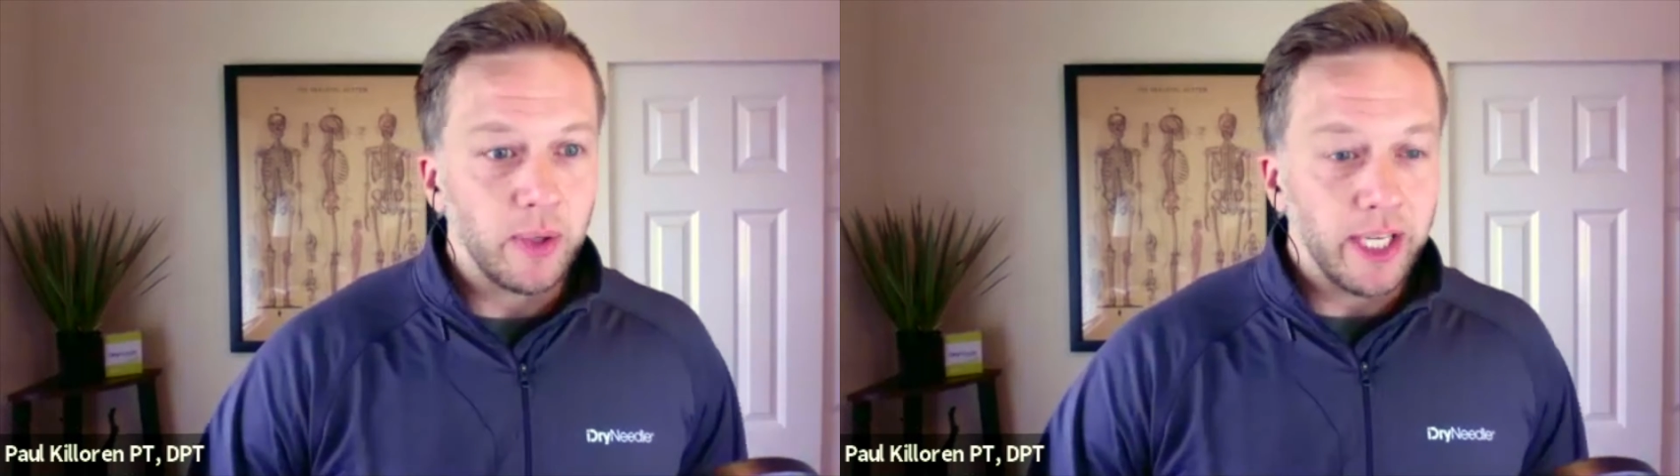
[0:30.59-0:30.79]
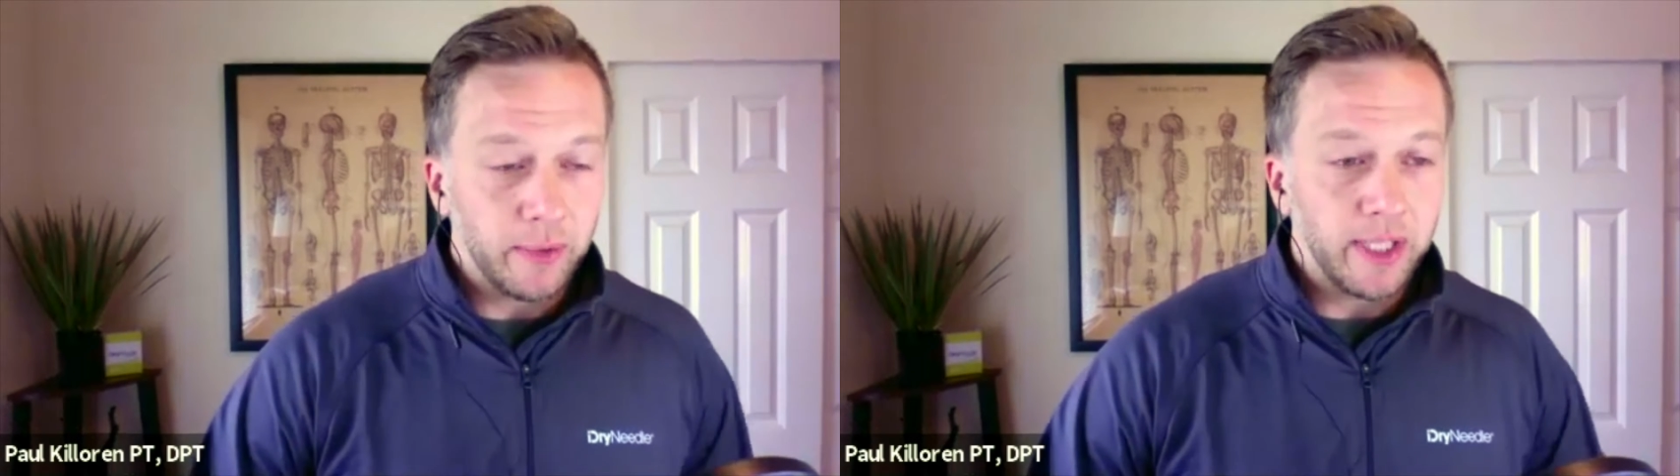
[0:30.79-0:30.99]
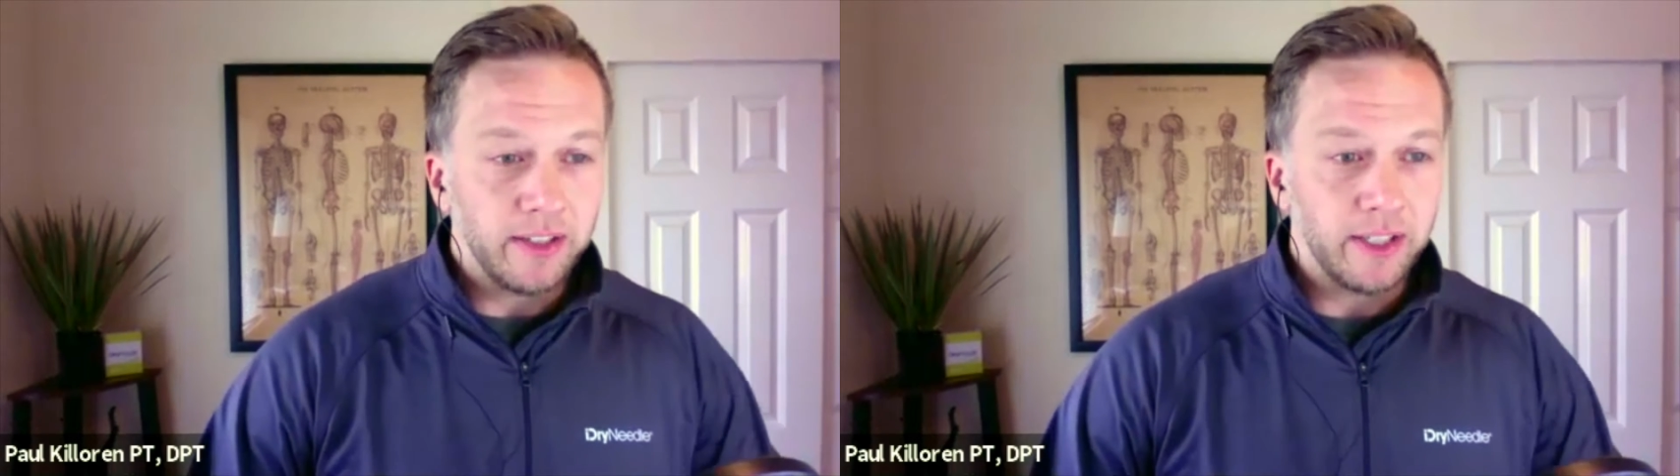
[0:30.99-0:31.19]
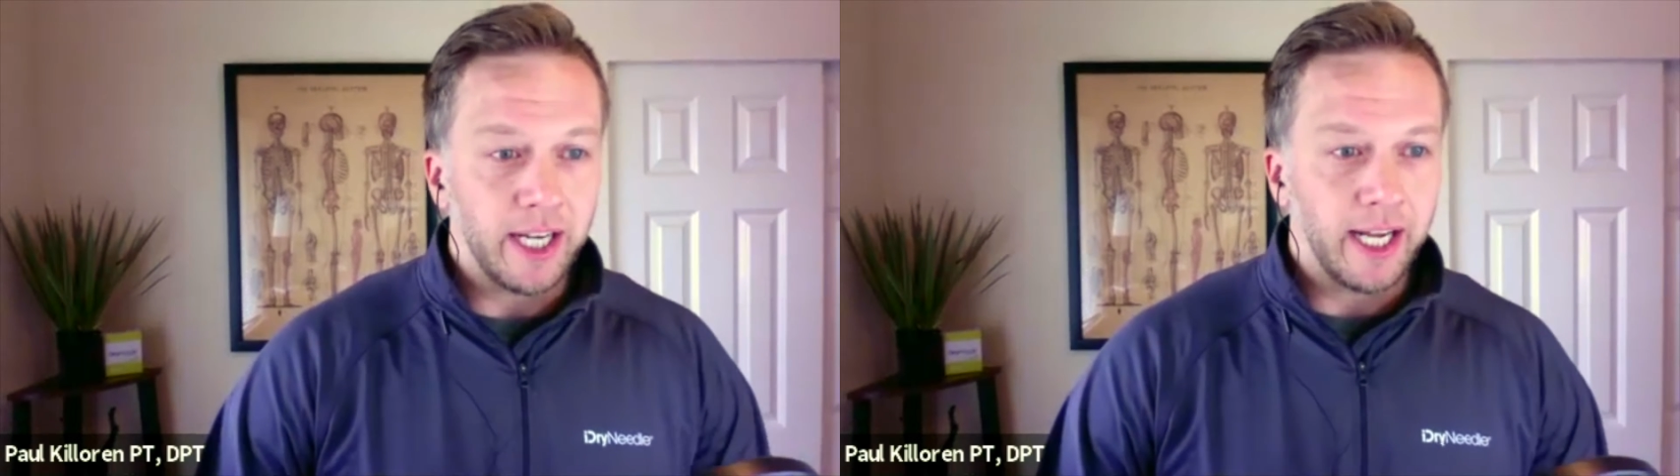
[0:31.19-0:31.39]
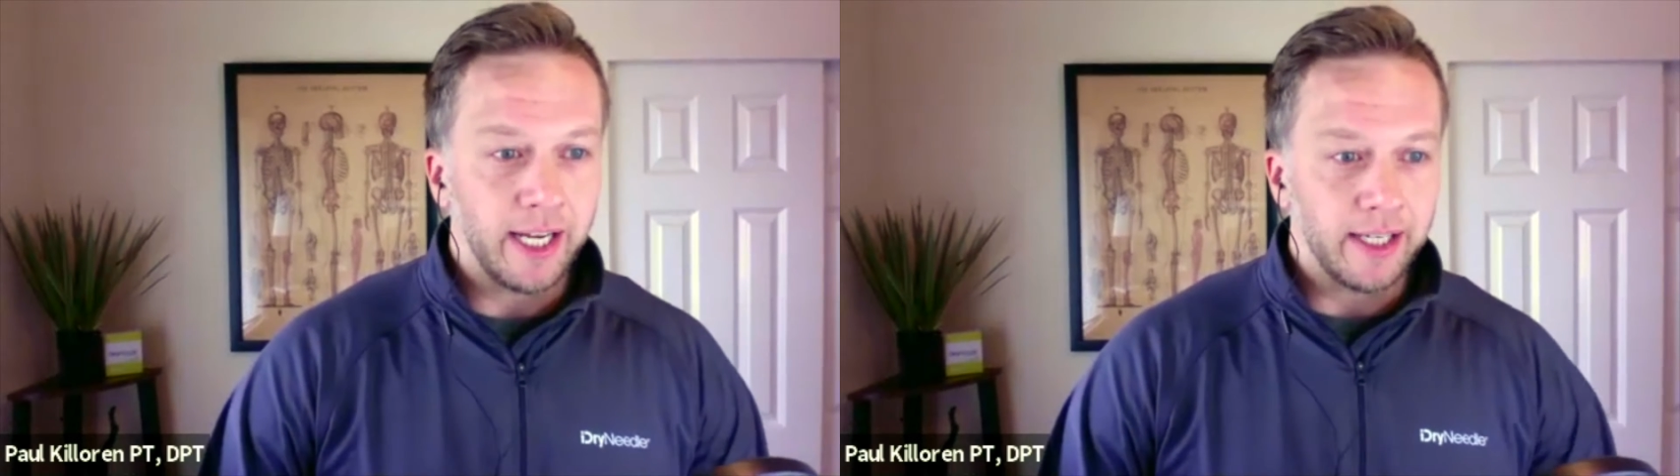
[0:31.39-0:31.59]
we
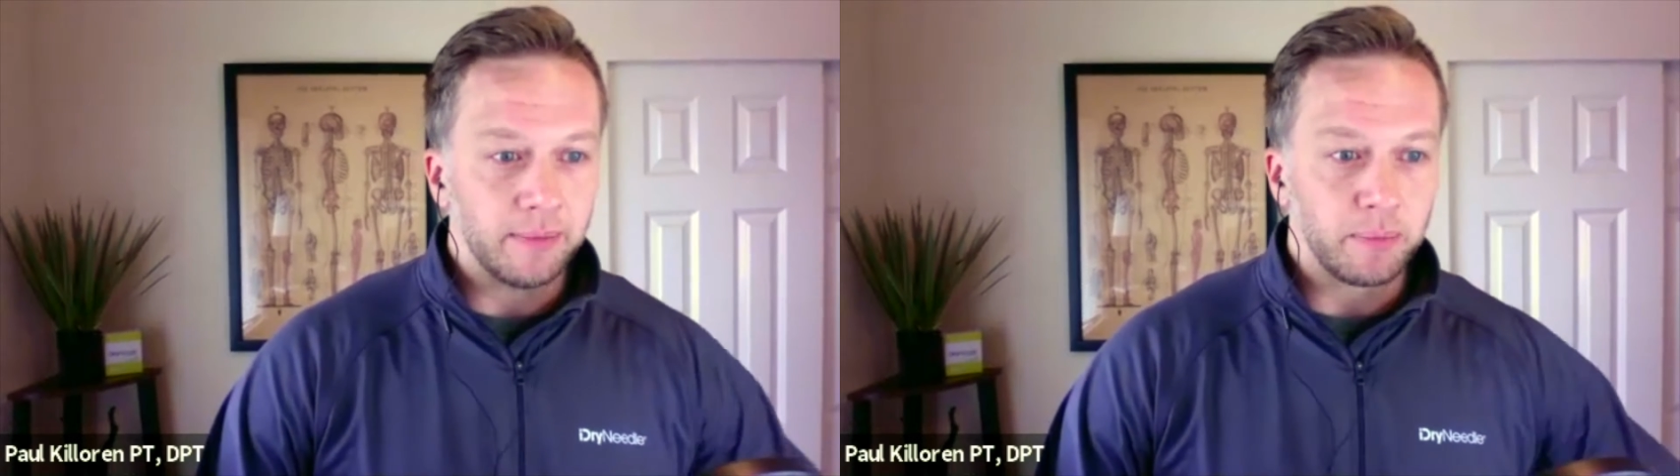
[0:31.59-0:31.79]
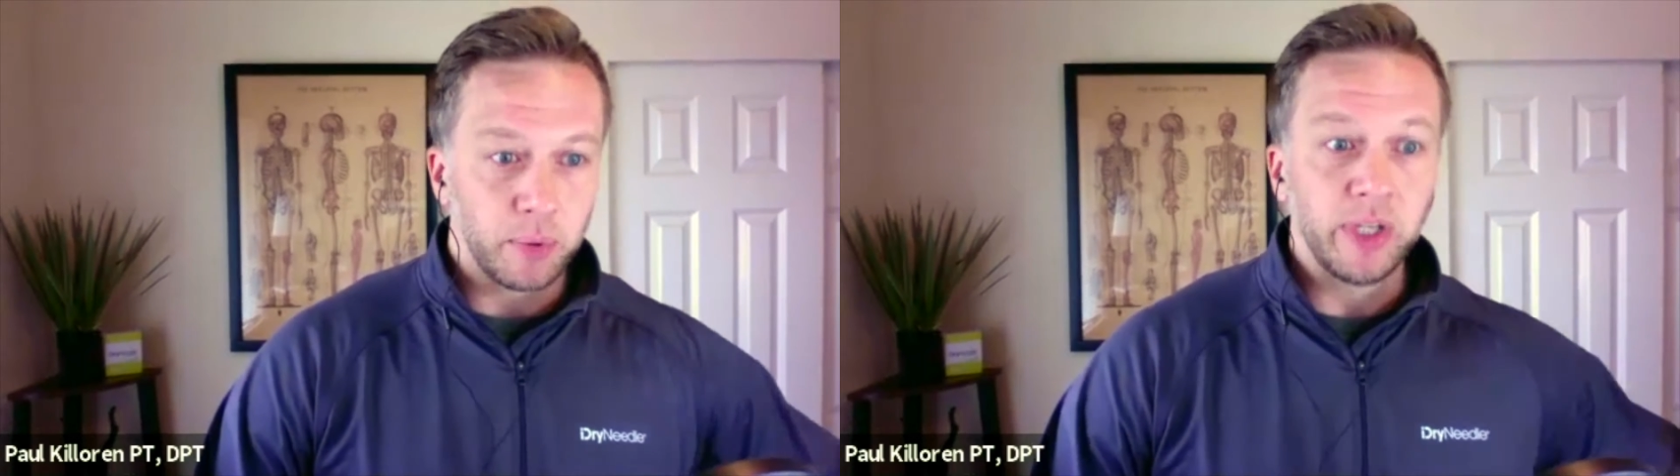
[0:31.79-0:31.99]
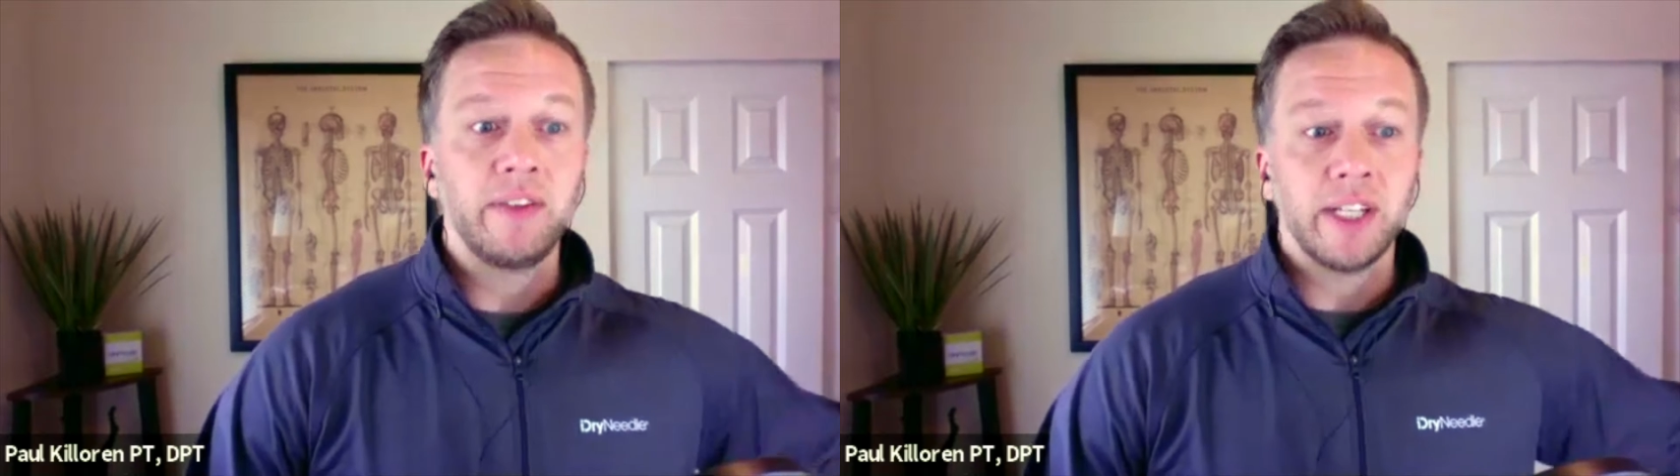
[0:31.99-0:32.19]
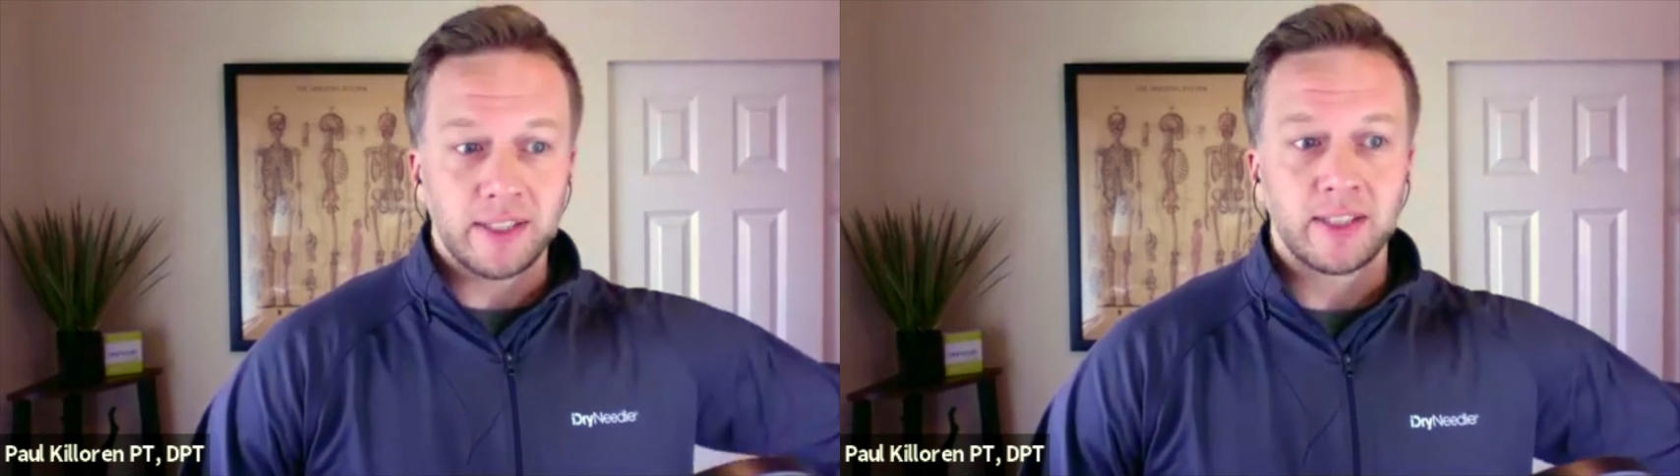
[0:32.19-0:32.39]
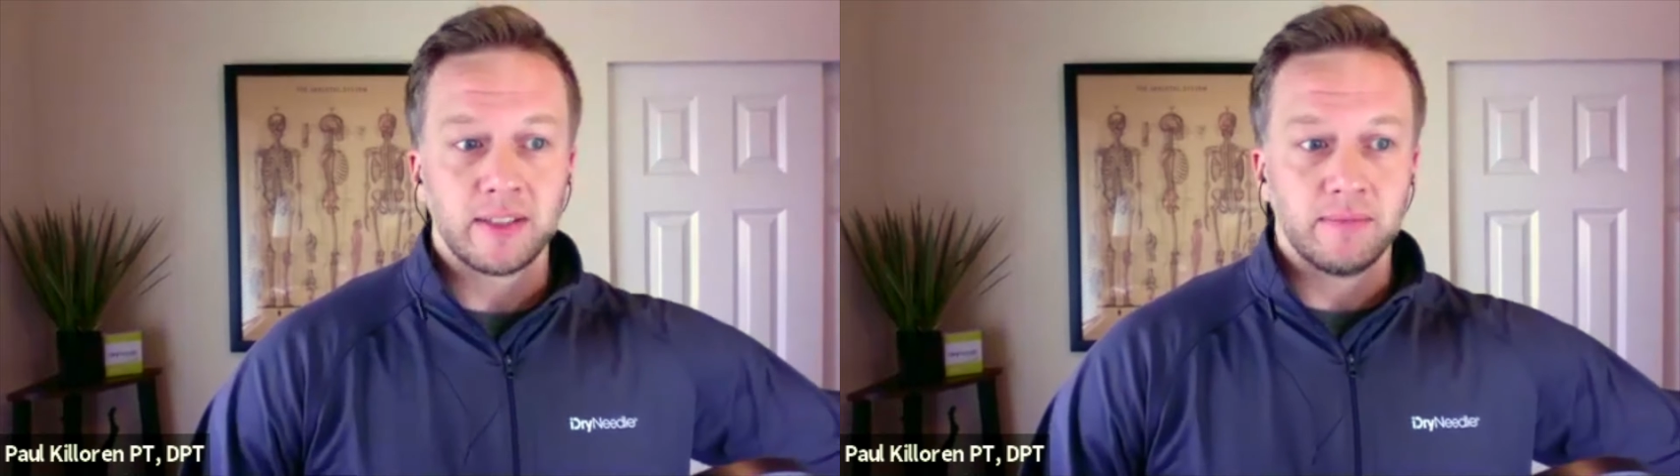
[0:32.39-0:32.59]
had a
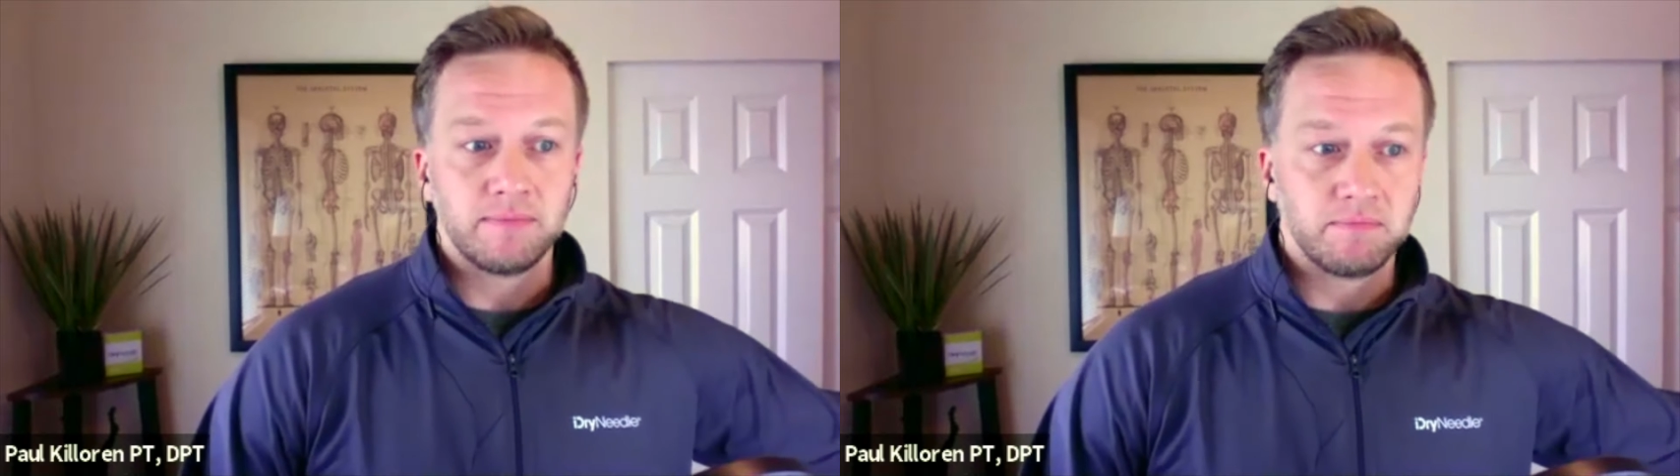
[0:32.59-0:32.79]
previous